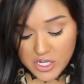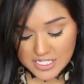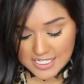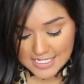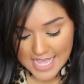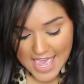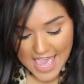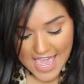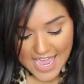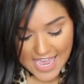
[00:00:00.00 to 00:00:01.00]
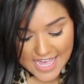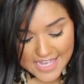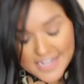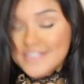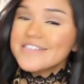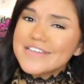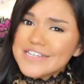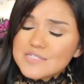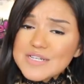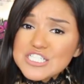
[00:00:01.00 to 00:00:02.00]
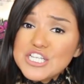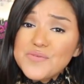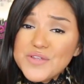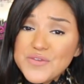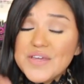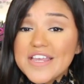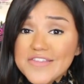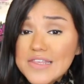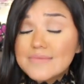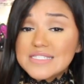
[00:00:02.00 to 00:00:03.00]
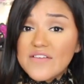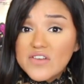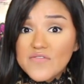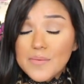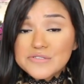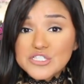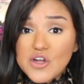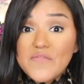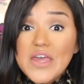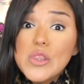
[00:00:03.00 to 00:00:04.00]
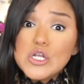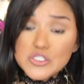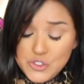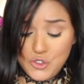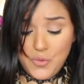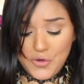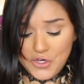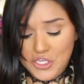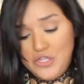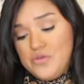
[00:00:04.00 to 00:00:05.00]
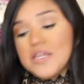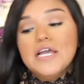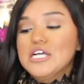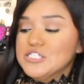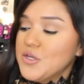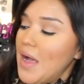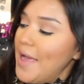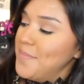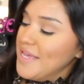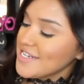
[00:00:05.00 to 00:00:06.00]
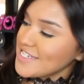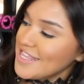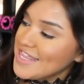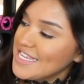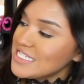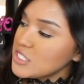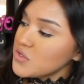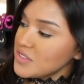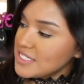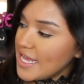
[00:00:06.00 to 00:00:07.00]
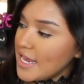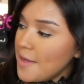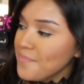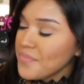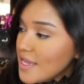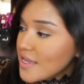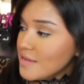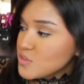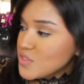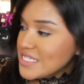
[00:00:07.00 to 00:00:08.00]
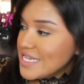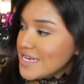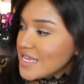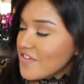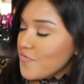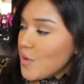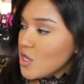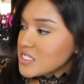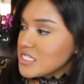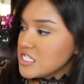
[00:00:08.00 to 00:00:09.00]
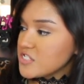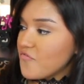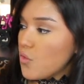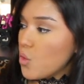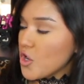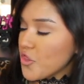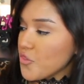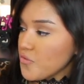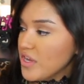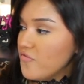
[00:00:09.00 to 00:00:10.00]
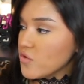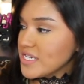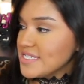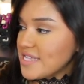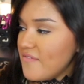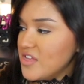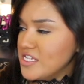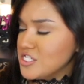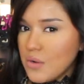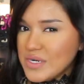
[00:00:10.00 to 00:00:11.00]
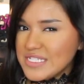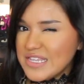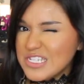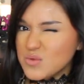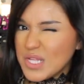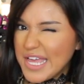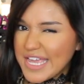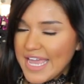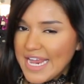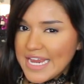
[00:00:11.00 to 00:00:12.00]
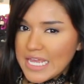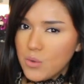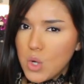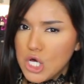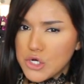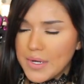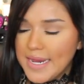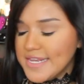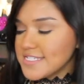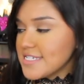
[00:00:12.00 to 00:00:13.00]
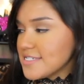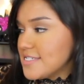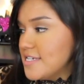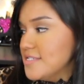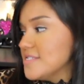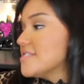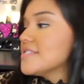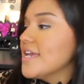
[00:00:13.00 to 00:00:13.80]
boxes. And especially when you can get them 75% off and they're super cute. So I picked this little setup. It comes with 10 gift boxes for $3.47. I want to say these were like 81 or 86 cents.